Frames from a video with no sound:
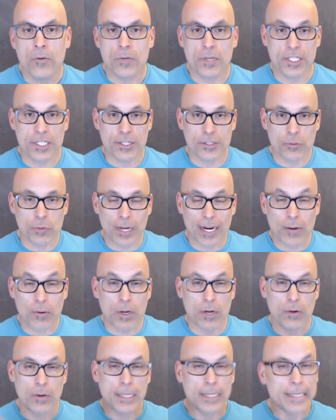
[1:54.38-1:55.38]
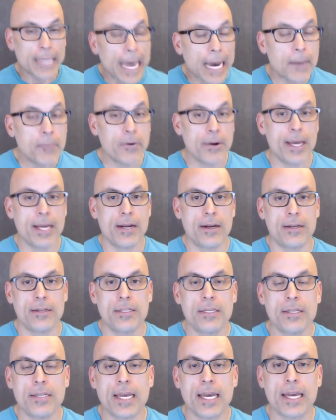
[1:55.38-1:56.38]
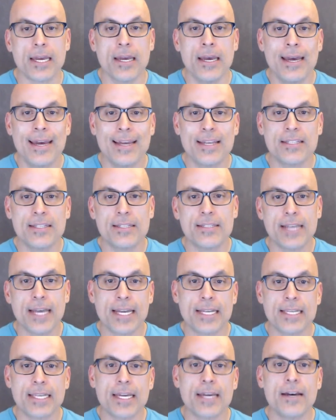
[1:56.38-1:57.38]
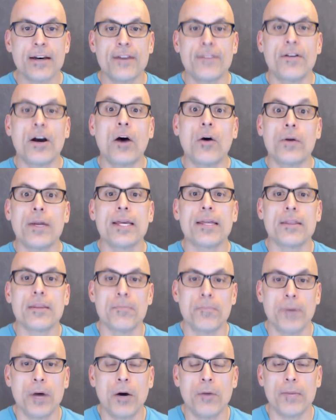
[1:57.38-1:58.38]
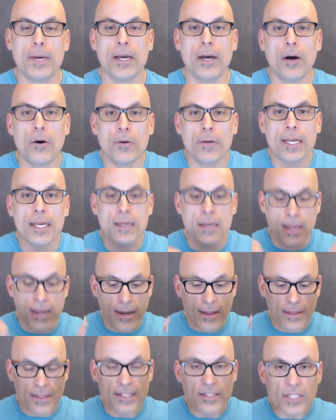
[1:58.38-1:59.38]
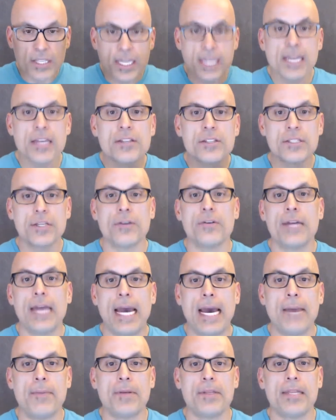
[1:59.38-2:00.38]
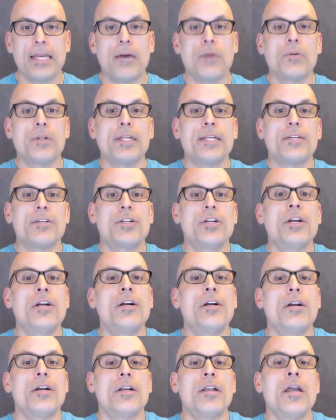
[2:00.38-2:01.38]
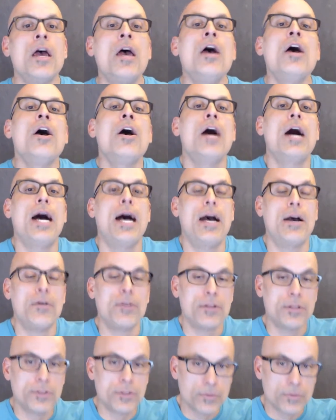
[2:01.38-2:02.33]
which is what I want to elaborate on today, is this idea of owning the moment moment, owning this keystone habit that will in turn uh,